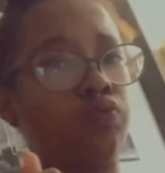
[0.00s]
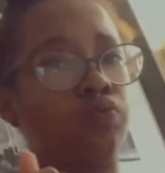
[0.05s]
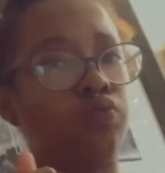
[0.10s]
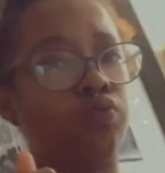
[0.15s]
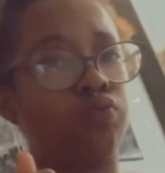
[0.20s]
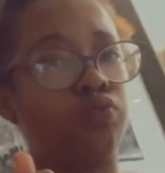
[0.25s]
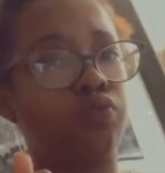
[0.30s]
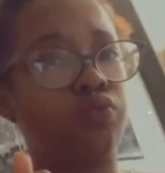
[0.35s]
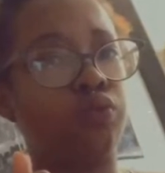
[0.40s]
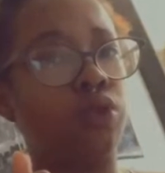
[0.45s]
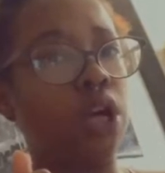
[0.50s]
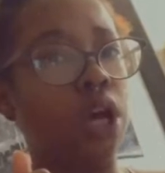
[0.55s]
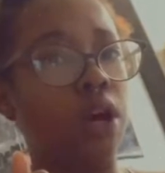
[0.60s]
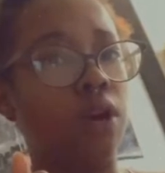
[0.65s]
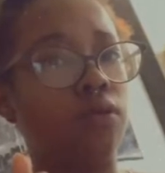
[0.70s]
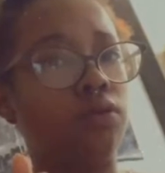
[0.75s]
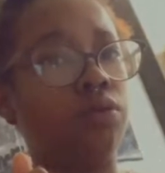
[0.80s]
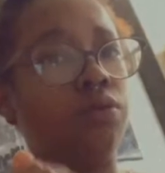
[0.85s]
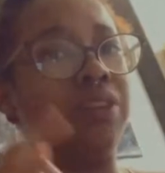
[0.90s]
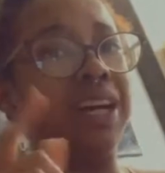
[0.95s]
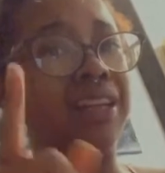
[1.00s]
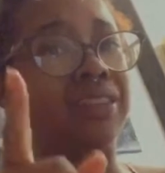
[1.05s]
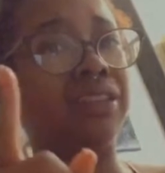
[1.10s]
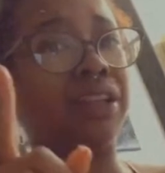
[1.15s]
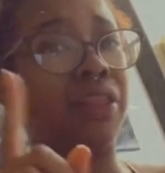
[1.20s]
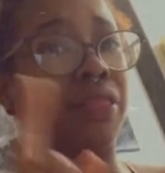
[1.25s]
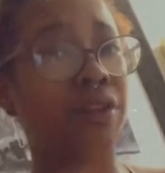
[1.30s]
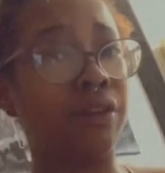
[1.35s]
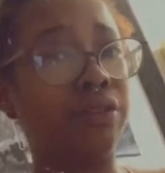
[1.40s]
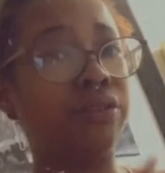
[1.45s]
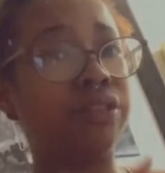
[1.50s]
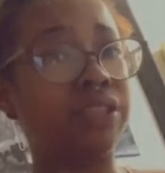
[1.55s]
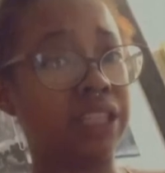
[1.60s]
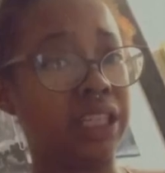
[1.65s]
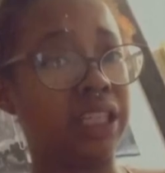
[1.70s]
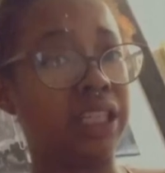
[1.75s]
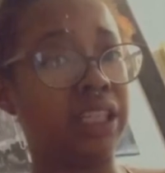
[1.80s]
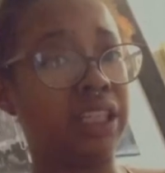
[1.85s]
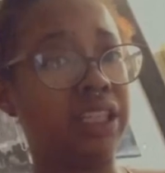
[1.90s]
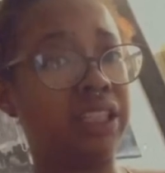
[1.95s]
No,
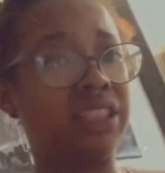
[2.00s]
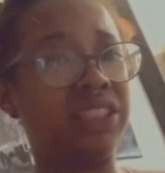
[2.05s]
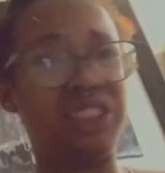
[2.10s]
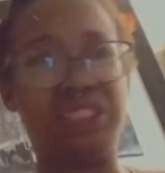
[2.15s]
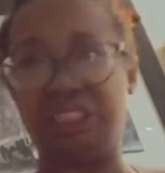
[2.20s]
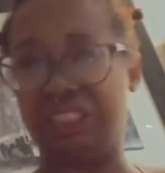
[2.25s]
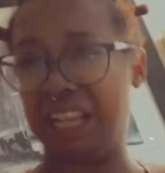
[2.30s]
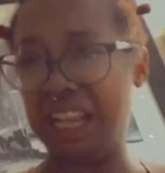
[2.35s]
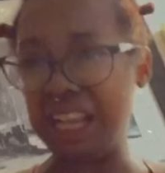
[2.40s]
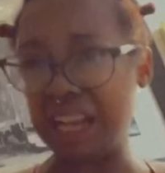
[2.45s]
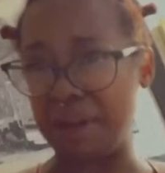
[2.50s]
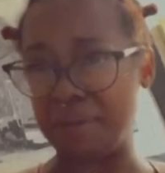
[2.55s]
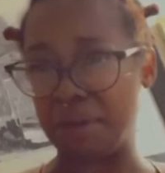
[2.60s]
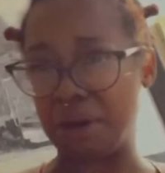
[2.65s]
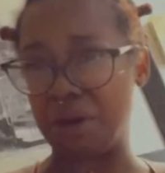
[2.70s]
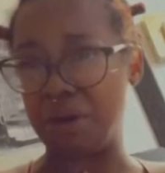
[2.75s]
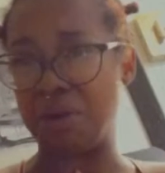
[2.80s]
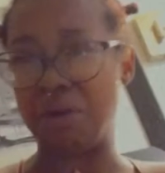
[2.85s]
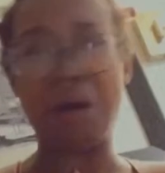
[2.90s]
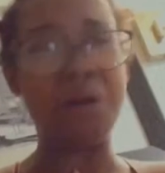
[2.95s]
2013. Shit, I'm old. Oh my